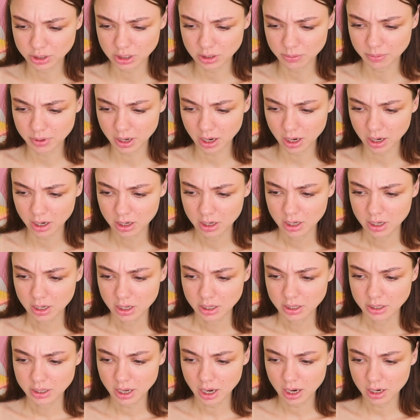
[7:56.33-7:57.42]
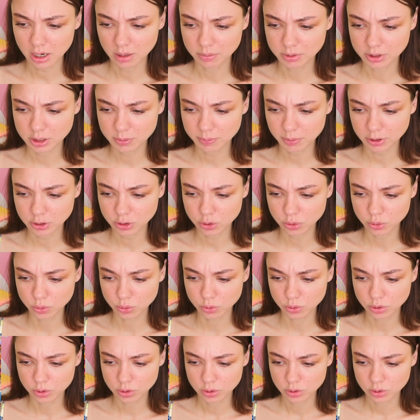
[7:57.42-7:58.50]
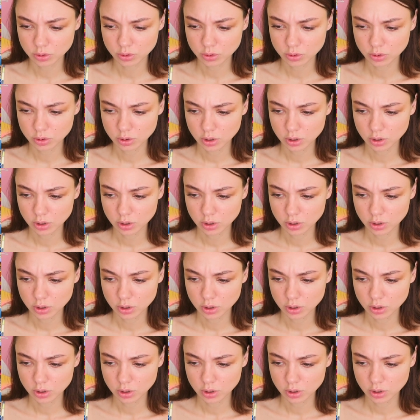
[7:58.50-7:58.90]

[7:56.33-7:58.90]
which can allegedly save your skin.